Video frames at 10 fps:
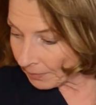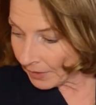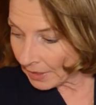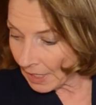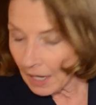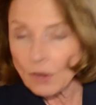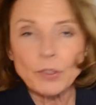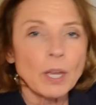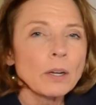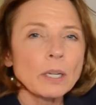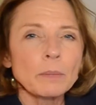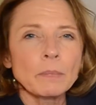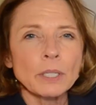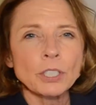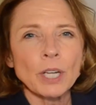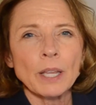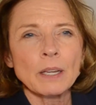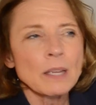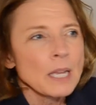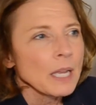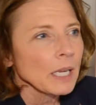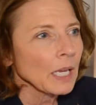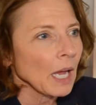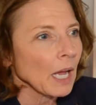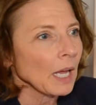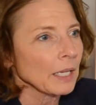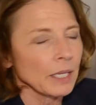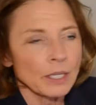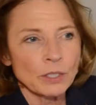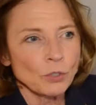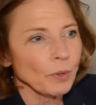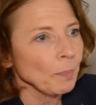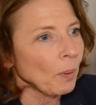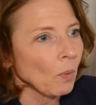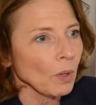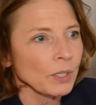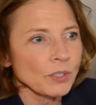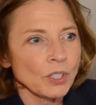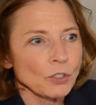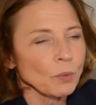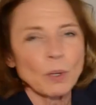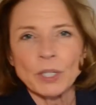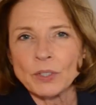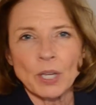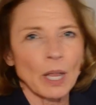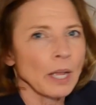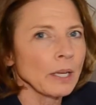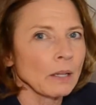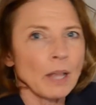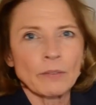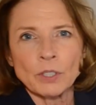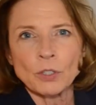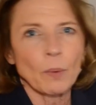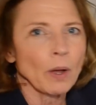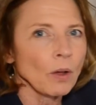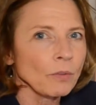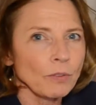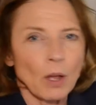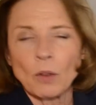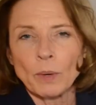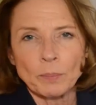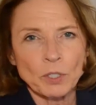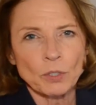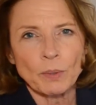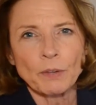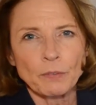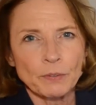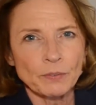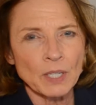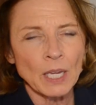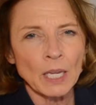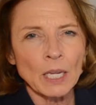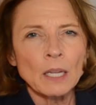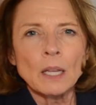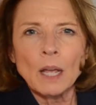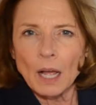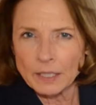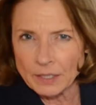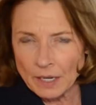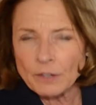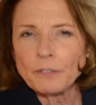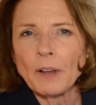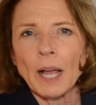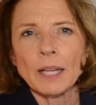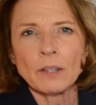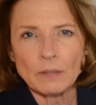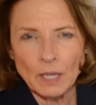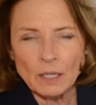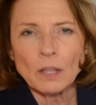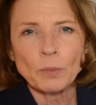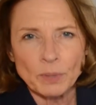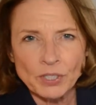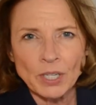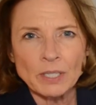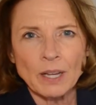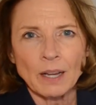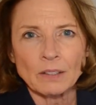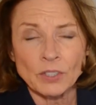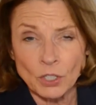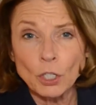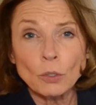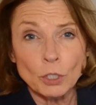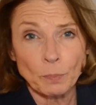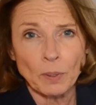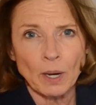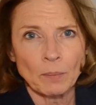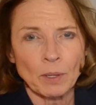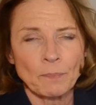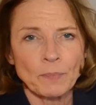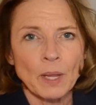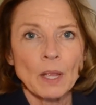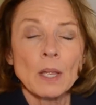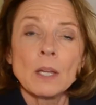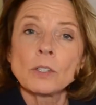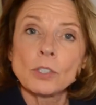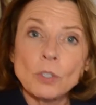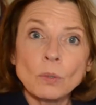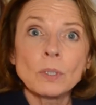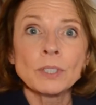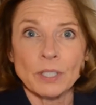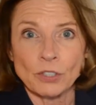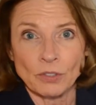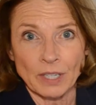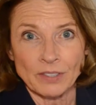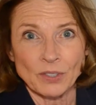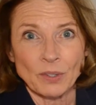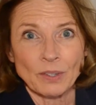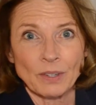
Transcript: the Healthcare Commission, in its reports in 2010, 11, 12, all the way up to 2015, identified the 80th percentile as a huge problem. School districts